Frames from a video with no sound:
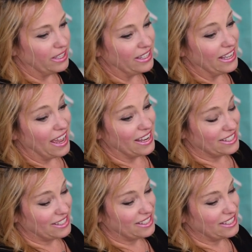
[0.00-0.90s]

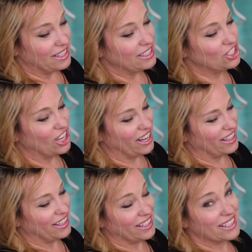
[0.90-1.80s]
yes, Shanna,
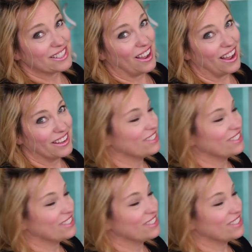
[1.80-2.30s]
it is hot.